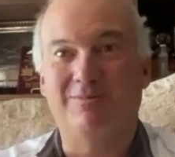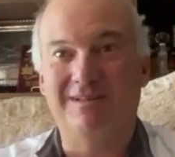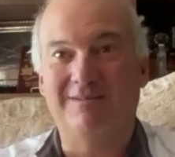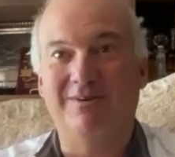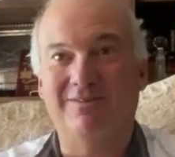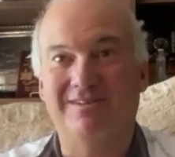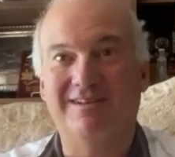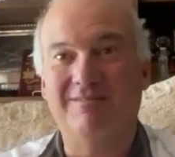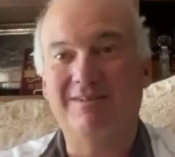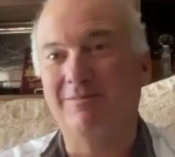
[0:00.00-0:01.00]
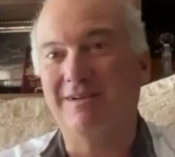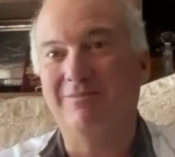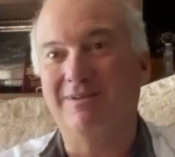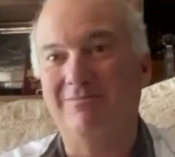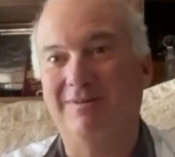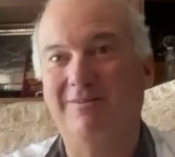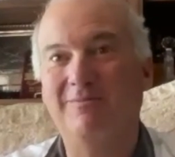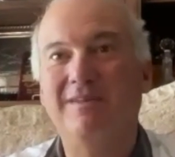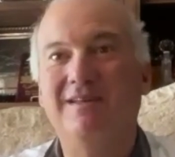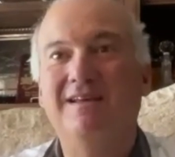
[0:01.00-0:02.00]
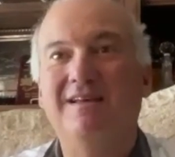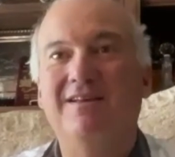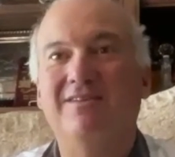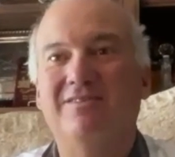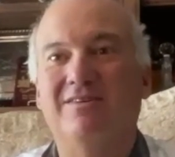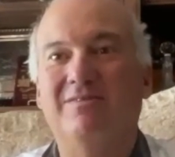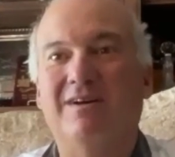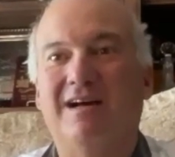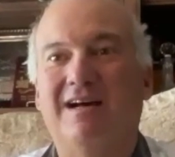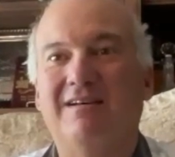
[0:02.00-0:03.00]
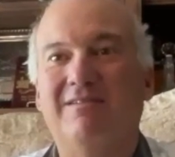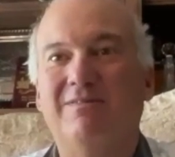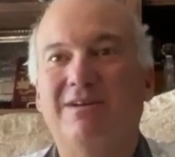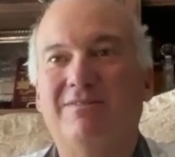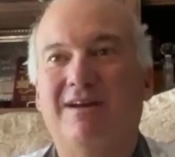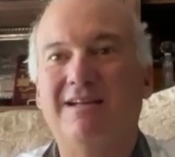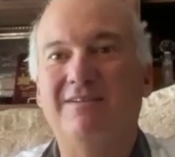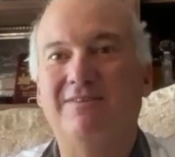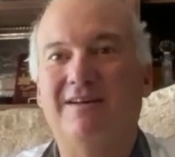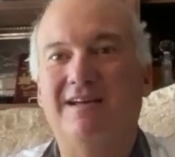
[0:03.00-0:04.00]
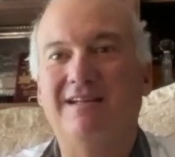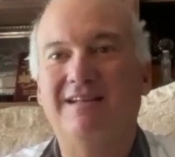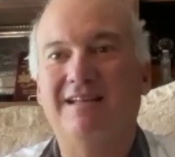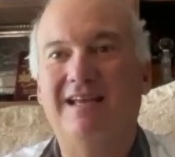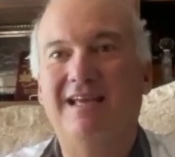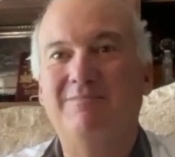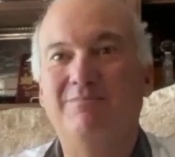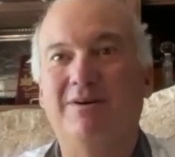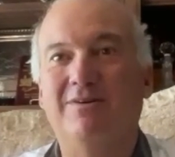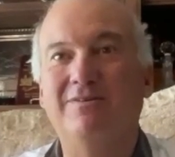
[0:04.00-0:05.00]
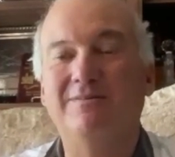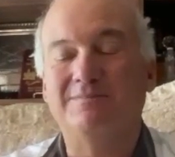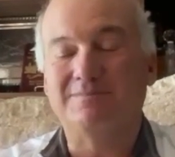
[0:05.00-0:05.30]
with it most of the time. A couple of times we did well. So we tried to find a boat